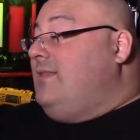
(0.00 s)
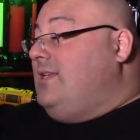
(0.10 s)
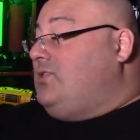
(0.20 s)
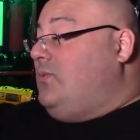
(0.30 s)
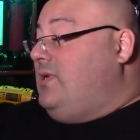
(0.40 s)

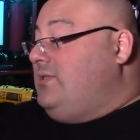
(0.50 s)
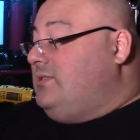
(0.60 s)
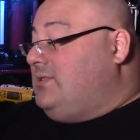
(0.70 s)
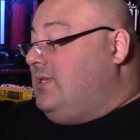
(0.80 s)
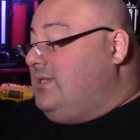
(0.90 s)
this
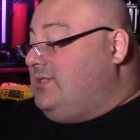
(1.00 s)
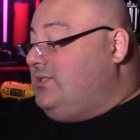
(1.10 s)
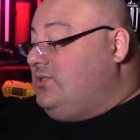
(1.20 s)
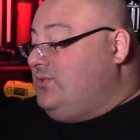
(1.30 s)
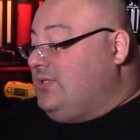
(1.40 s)
was,
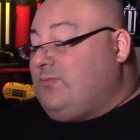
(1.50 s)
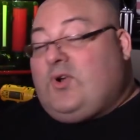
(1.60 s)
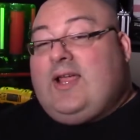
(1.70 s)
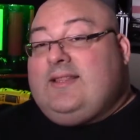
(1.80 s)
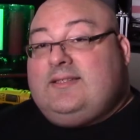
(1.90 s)
this is using
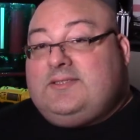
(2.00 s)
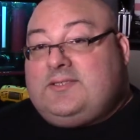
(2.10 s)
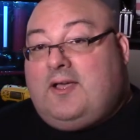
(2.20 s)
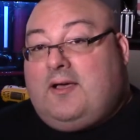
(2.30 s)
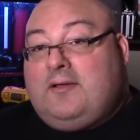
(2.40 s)

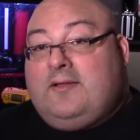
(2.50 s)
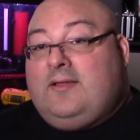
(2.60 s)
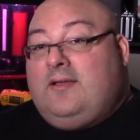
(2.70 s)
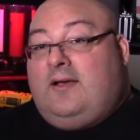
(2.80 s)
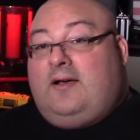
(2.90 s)
Brandon's uh,
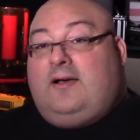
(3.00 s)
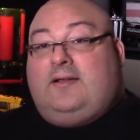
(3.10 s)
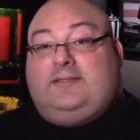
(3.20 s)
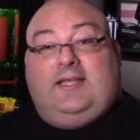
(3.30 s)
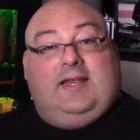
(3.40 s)

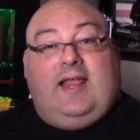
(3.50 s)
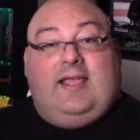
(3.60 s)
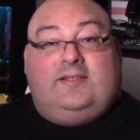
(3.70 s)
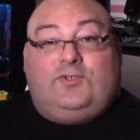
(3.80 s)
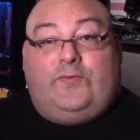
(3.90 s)
uh,
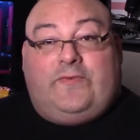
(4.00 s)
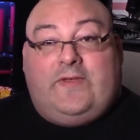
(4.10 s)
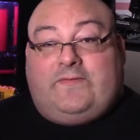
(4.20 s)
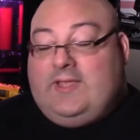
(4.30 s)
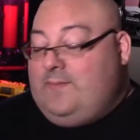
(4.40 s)
DNA
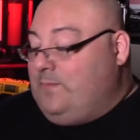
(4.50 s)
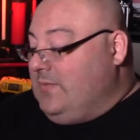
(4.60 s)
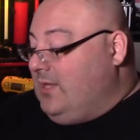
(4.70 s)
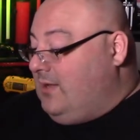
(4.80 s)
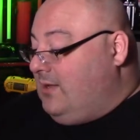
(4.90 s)
250
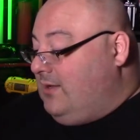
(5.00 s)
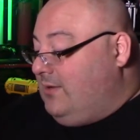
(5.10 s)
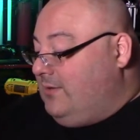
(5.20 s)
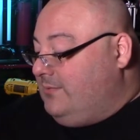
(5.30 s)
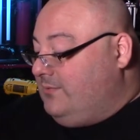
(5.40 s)

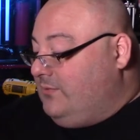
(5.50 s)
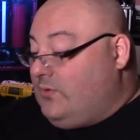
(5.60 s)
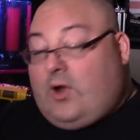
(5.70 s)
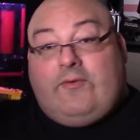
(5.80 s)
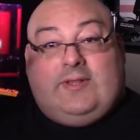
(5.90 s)
uh,
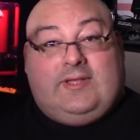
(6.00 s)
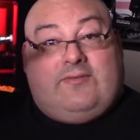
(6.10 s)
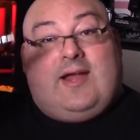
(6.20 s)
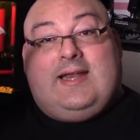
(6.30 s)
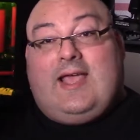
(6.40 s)
currently,
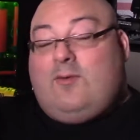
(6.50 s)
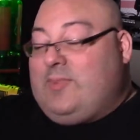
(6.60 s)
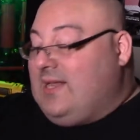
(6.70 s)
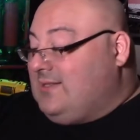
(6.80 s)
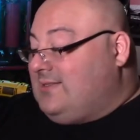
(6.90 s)
right now,
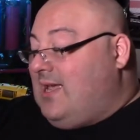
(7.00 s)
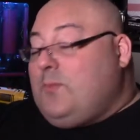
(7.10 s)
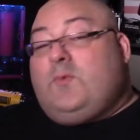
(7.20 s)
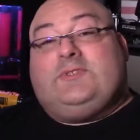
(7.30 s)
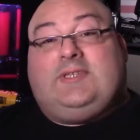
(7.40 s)
but at the
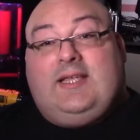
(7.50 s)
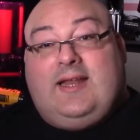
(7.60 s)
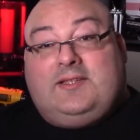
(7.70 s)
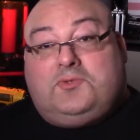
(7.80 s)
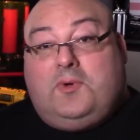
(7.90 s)
time it was
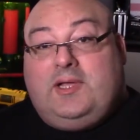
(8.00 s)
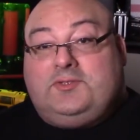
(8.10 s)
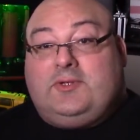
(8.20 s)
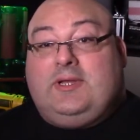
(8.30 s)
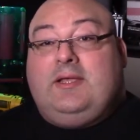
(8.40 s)
DNA
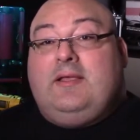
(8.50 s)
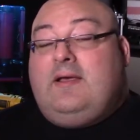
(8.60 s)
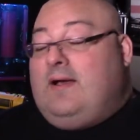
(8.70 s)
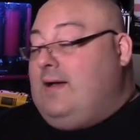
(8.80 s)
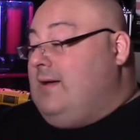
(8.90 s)
200.
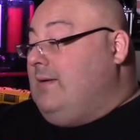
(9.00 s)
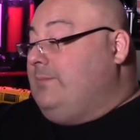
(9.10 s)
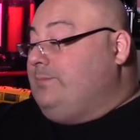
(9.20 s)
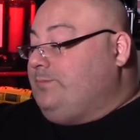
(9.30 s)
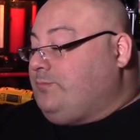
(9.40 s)

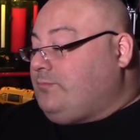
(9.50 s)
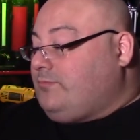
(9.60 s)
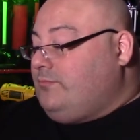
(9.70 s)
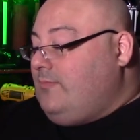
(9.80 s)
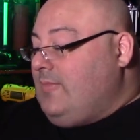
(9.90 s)
Um,
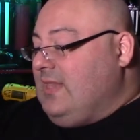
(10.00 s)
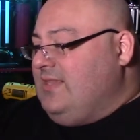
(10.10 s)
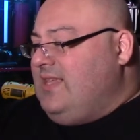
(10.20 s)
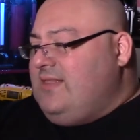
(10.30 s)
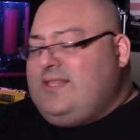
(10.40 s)

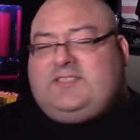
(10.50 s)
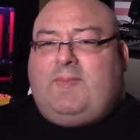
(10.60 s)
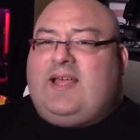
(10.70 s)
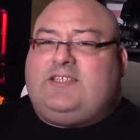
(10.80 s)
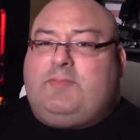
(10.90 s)
th this
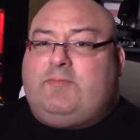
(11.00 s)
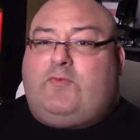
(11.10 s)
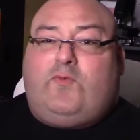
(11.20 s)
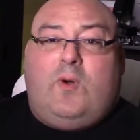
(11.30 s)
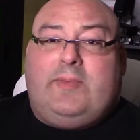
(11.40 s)
mod has been
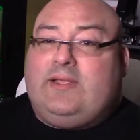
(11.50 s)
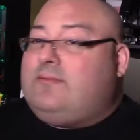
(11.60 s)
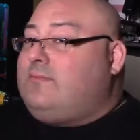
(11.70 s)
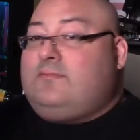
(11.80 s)
performing